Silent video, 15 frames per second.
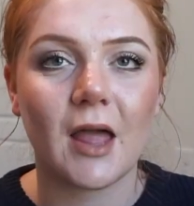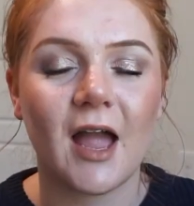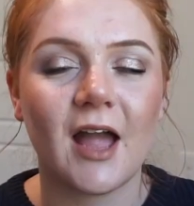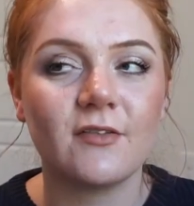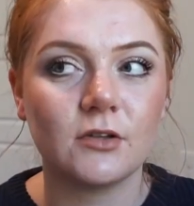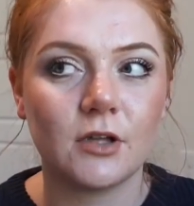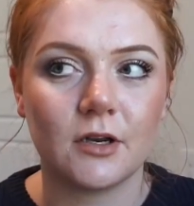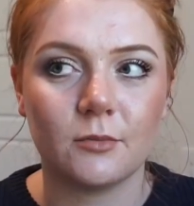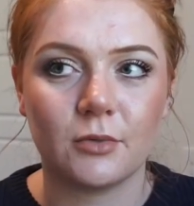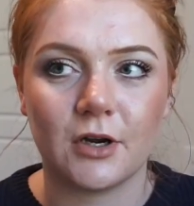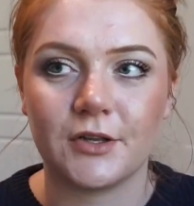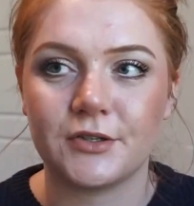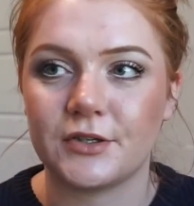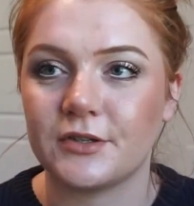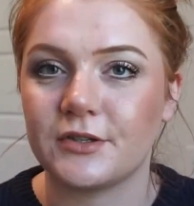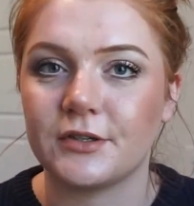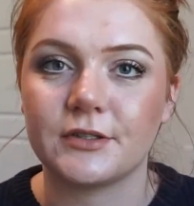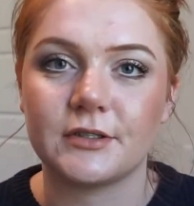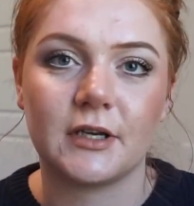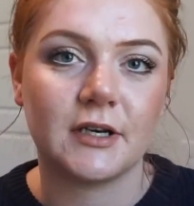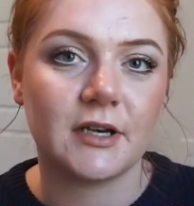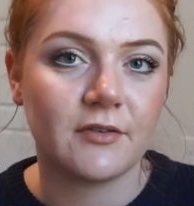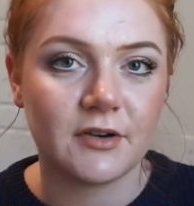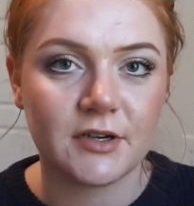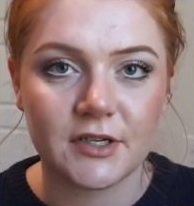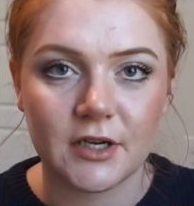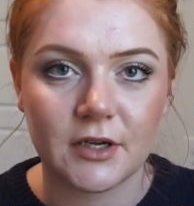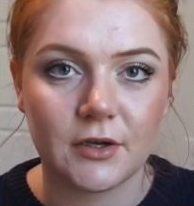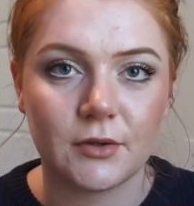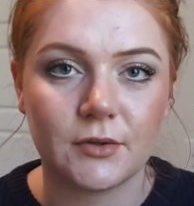I have a lot of bronzers. There's a lot of different
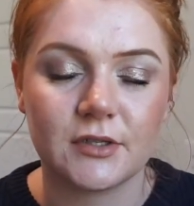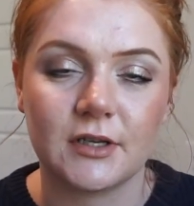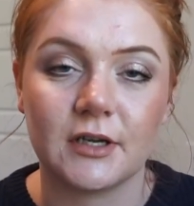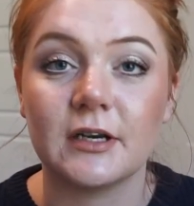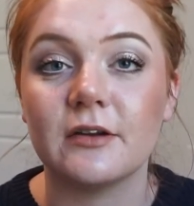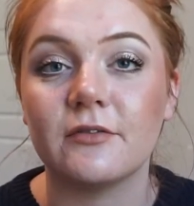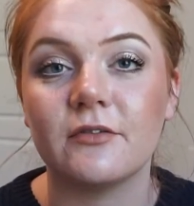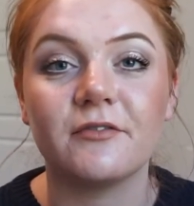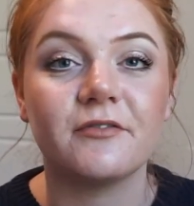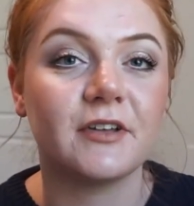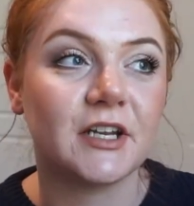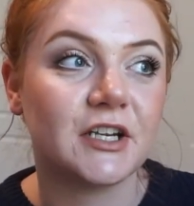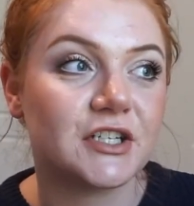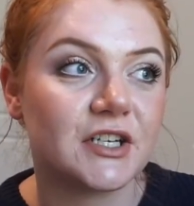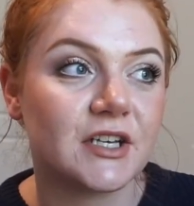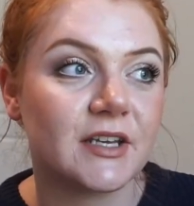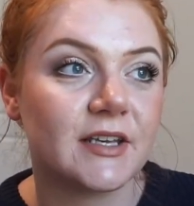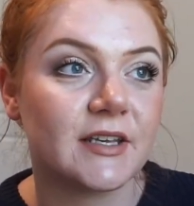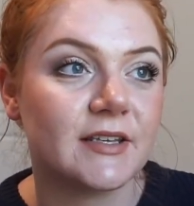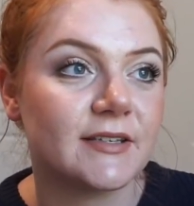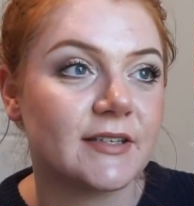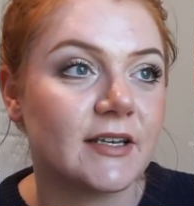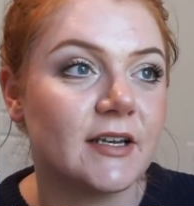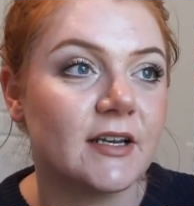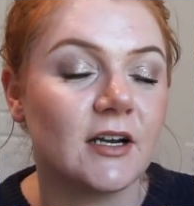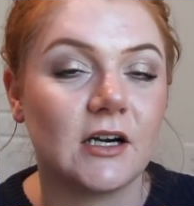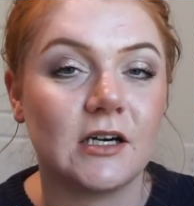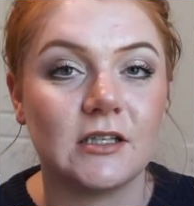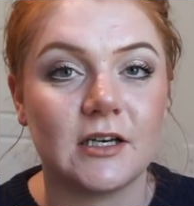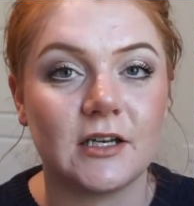tones, a lot of different finishes,
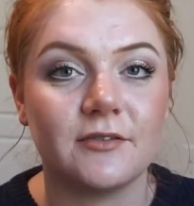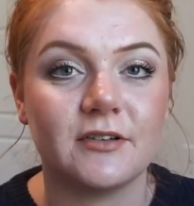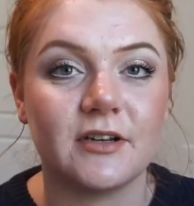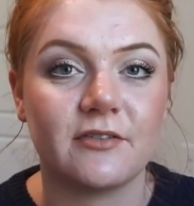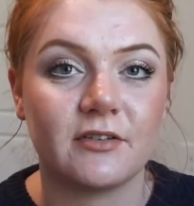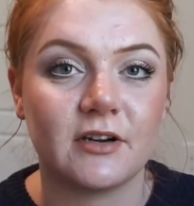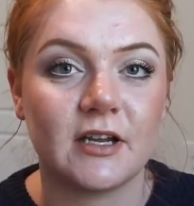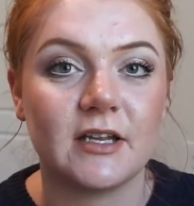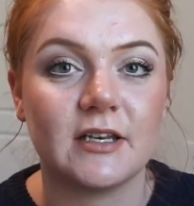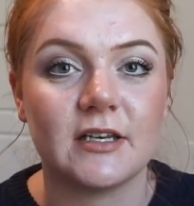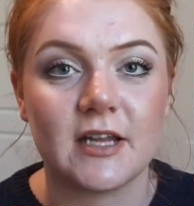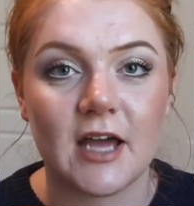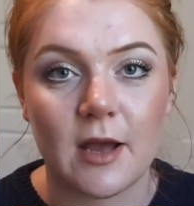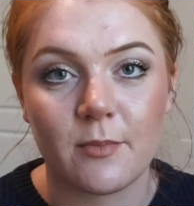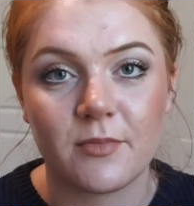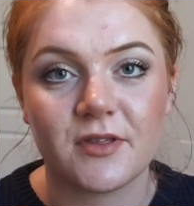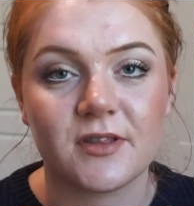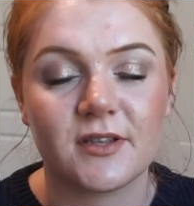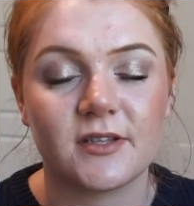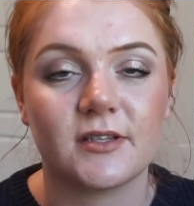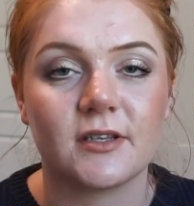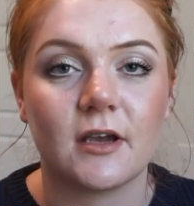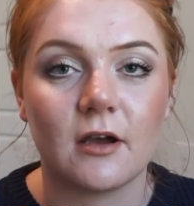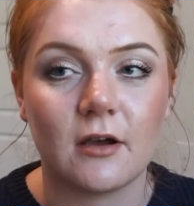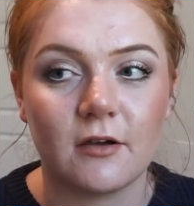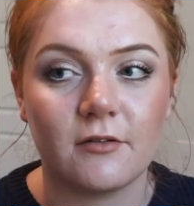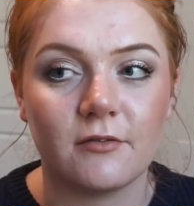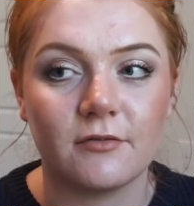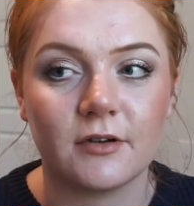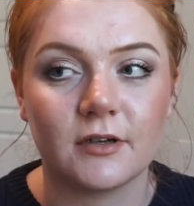a lot of different depths
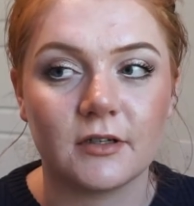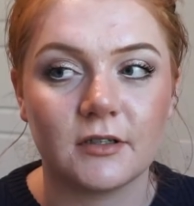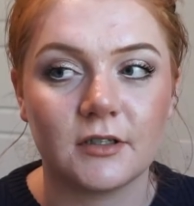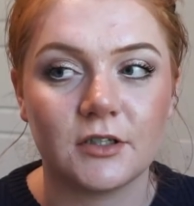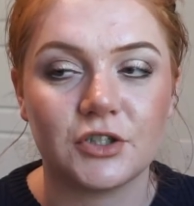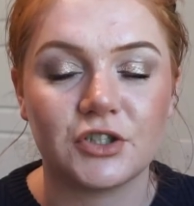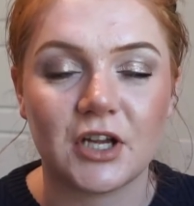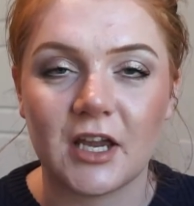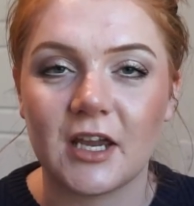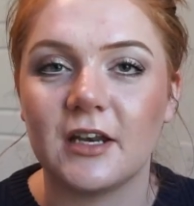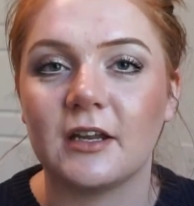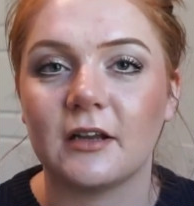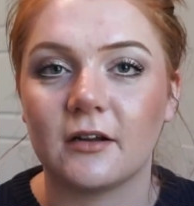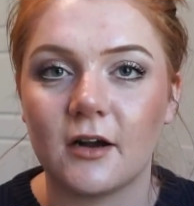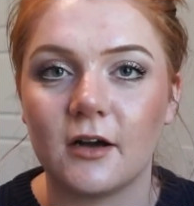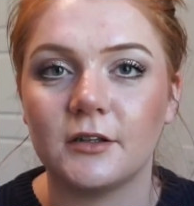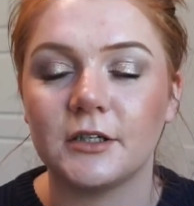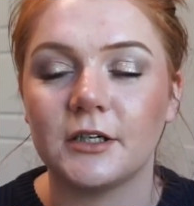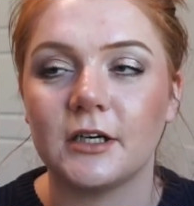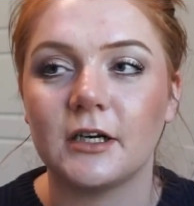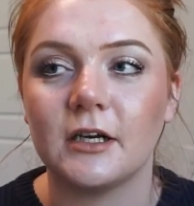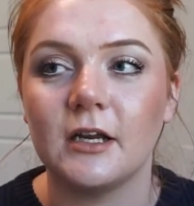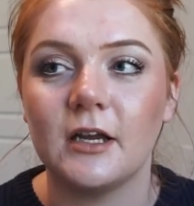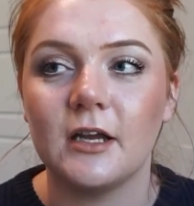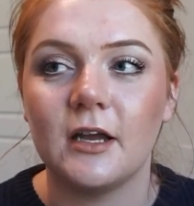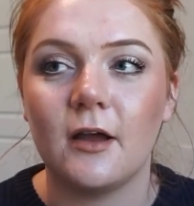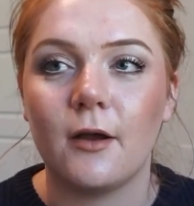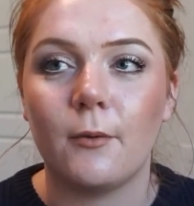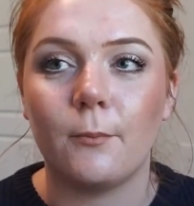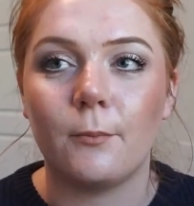of shade and color,
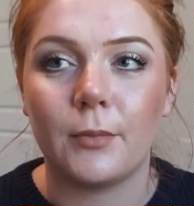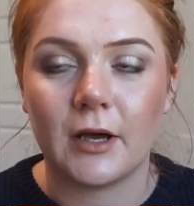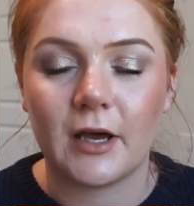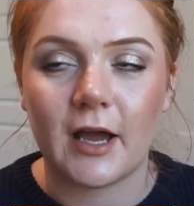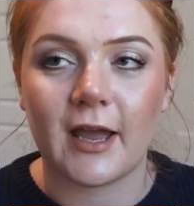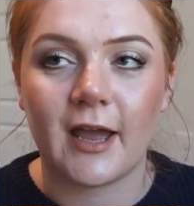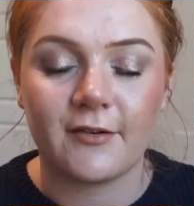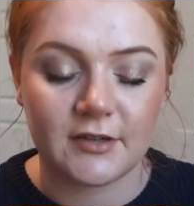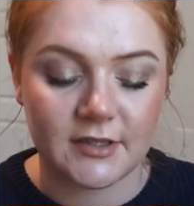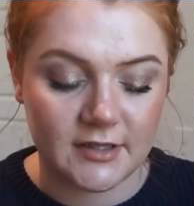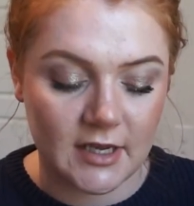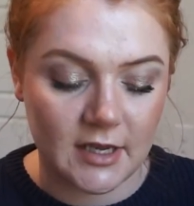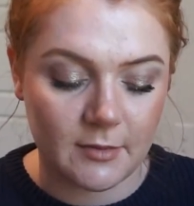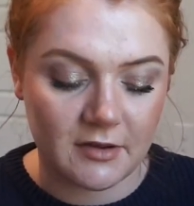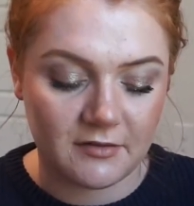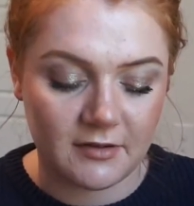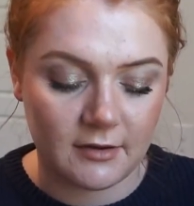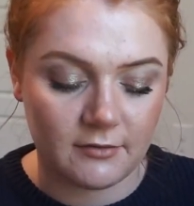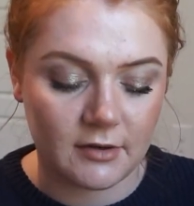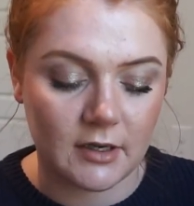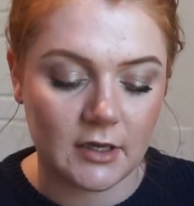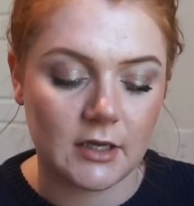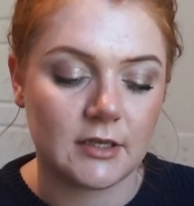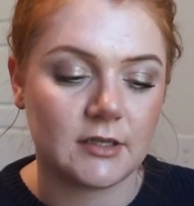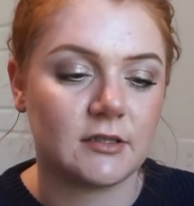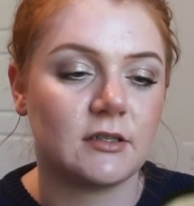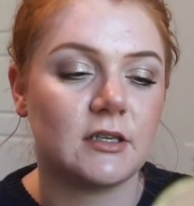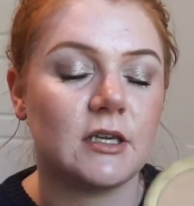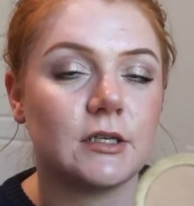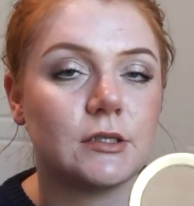but I have to say my favorite is
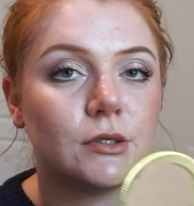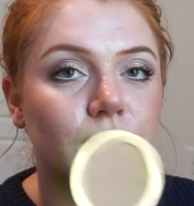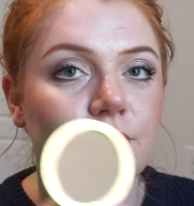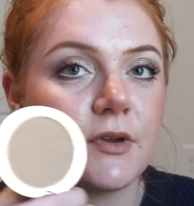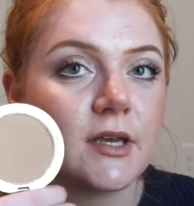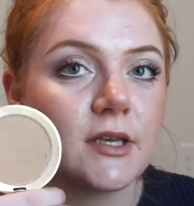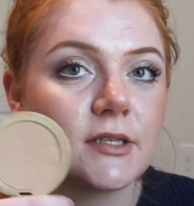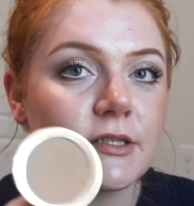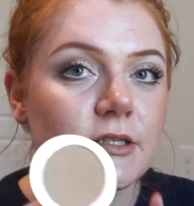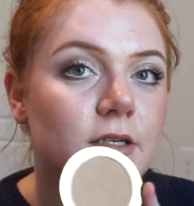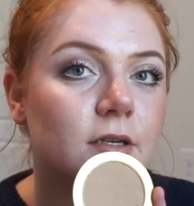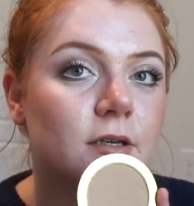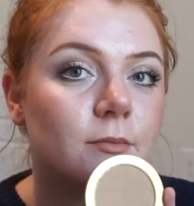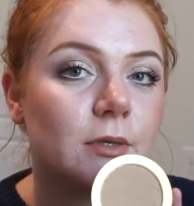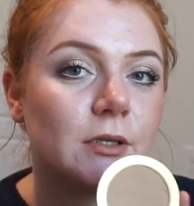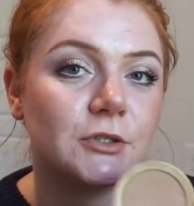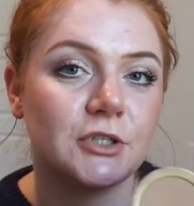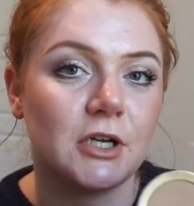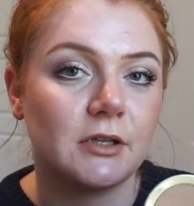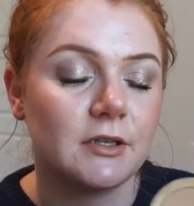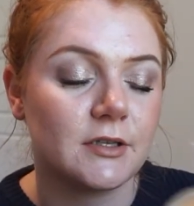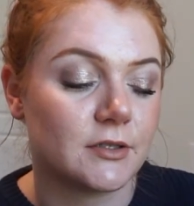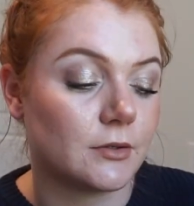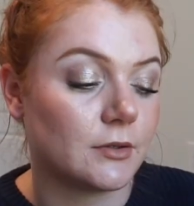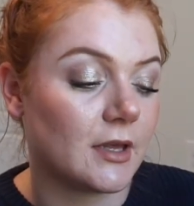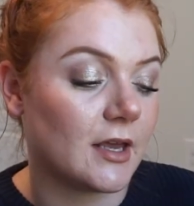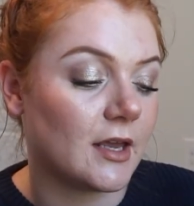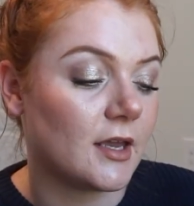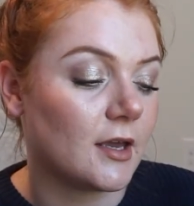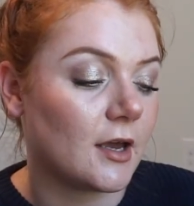the Too Faced Milk Chocolate
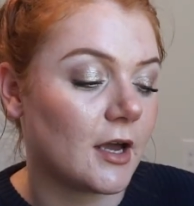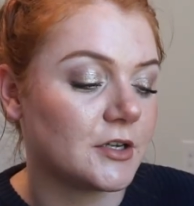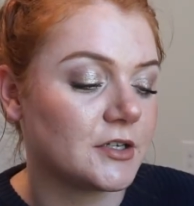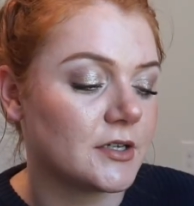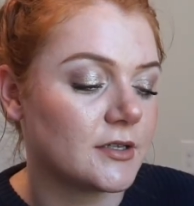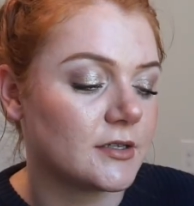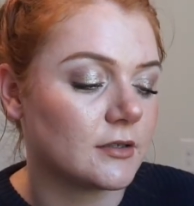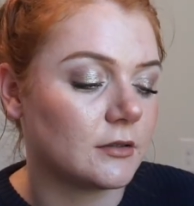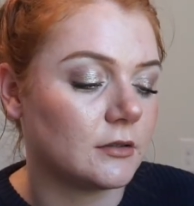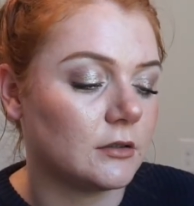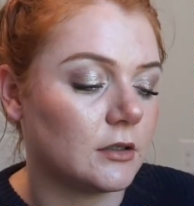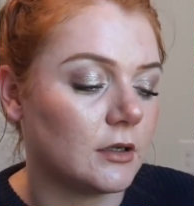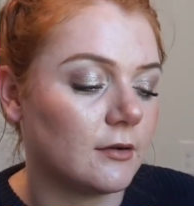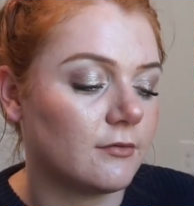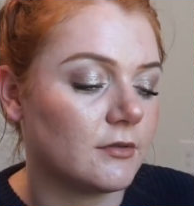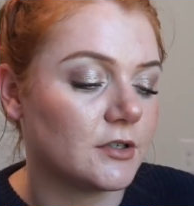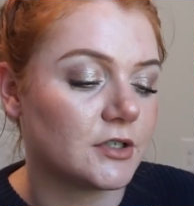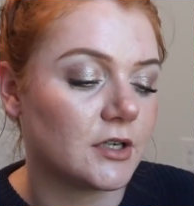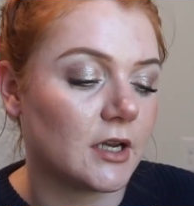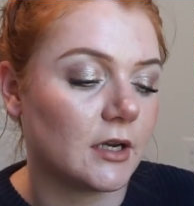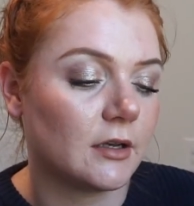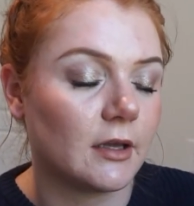Soleil. I just love the shade.